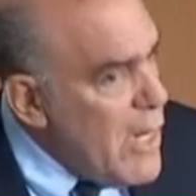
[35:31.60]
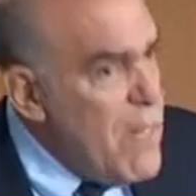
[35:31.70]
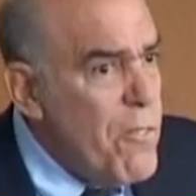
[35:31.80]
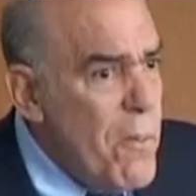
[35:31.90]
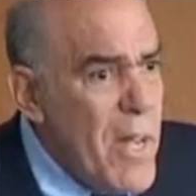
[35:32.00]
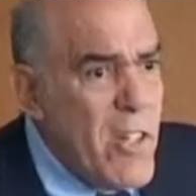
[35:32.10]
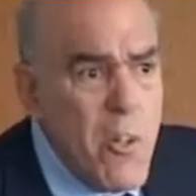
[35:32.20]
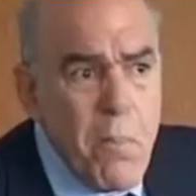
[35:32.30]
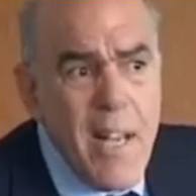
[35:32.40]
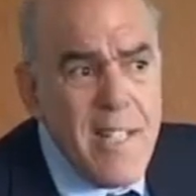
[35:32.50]

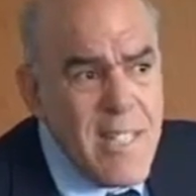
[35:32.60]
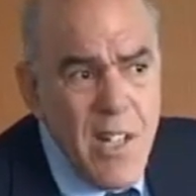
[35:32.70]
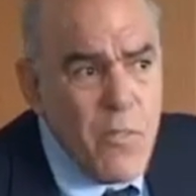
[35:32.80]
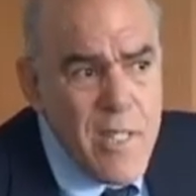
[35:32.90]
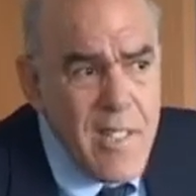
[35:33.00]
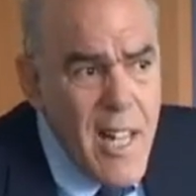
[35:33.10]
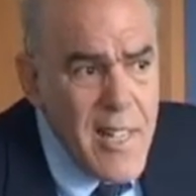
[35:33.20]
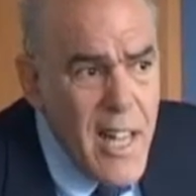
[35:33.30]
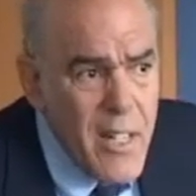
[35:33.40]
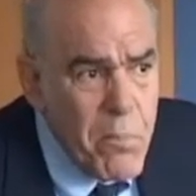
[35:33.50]
Information by itself is
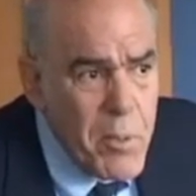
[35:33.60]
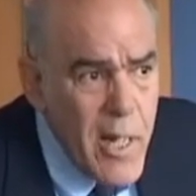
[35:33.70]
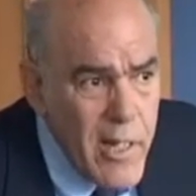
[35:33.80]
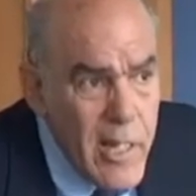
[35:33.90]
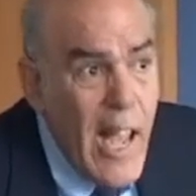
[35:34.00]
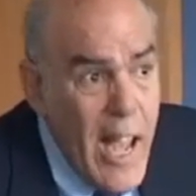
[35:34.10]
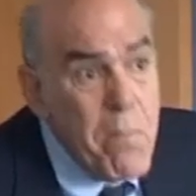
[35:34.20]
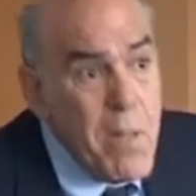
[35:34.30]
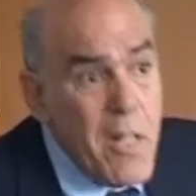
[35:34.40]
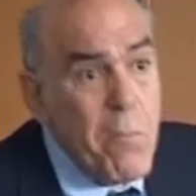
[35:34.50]
not that complex. It
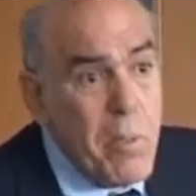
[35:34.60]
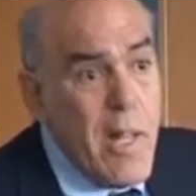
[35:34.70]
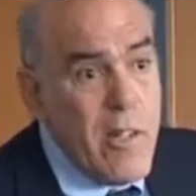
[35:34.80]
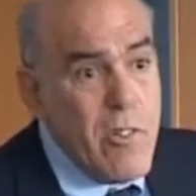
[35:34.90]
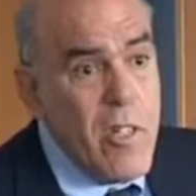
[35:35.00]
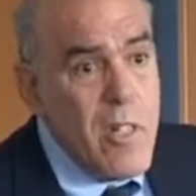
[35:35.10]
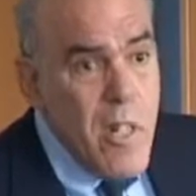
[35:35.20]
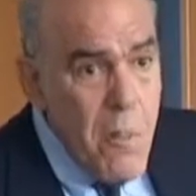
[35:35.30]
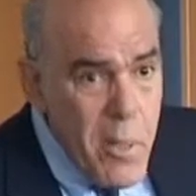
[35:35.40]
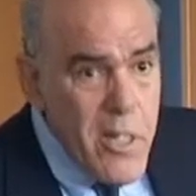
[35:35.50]
can be complex,
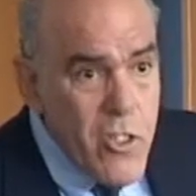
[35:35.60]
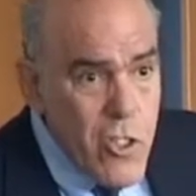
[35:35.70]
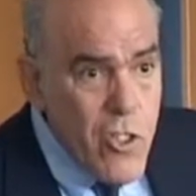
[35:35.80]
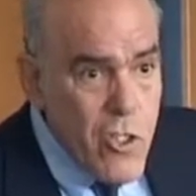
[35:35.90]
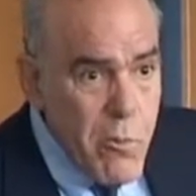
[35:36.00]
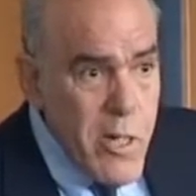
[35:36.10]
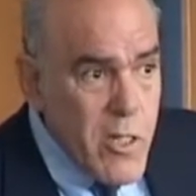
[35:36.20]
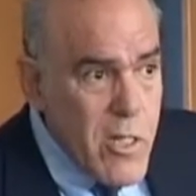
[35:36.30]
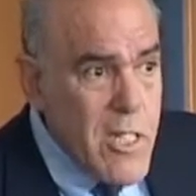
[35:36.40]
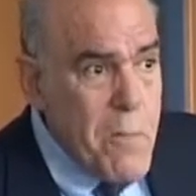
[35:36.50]
but it's discrete.
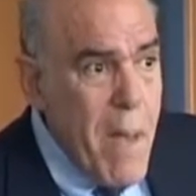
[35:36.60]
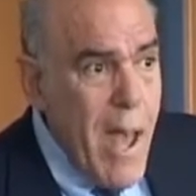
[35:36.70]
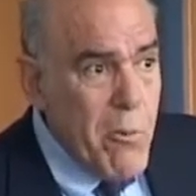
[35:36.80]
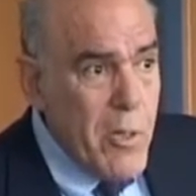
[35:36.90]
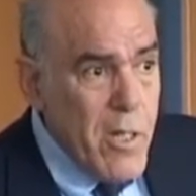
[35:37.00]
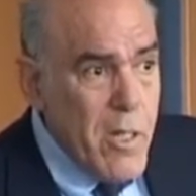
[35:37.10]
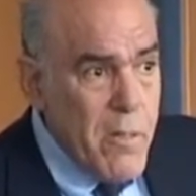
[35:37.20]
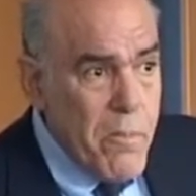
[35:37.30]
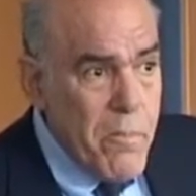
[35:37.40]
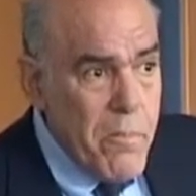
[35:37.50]
It's bounded.
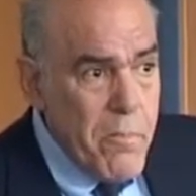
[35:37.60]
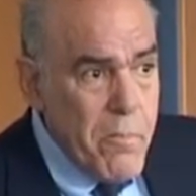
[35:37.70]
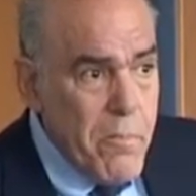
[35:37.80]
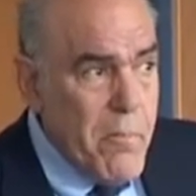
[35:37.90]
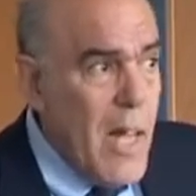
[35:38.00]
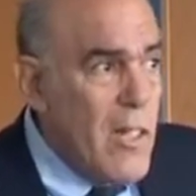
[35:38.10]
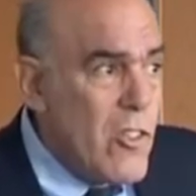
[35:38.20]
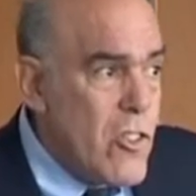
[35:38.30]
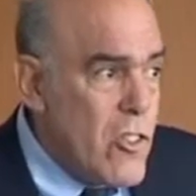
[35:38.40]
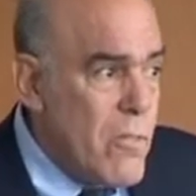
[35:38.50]

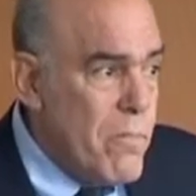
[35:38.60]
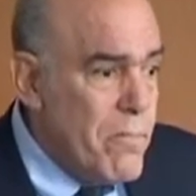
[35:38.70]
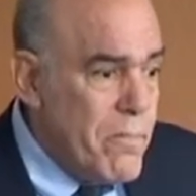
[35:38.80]
Knowledge isn't.